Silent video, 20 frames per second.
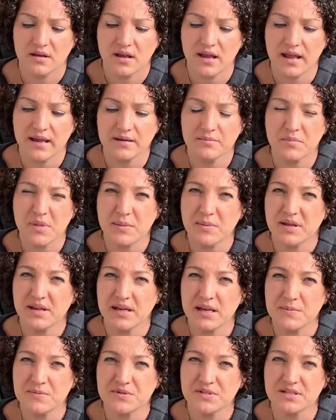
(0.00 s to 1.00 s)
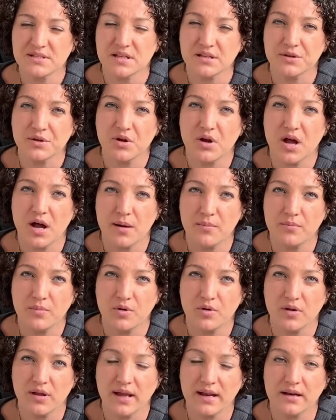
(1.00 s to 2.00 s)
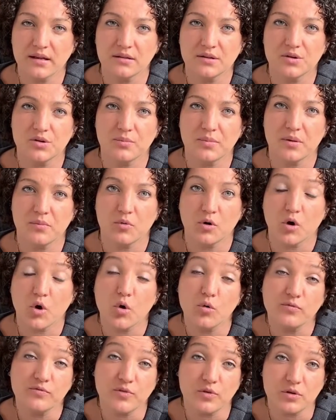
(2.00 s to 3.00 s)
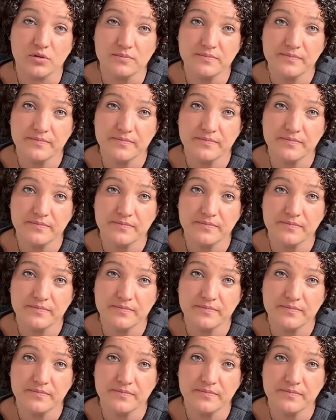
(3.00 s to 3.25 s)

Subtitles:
And maybe it keeps us a little humble and a little bit more hopeful.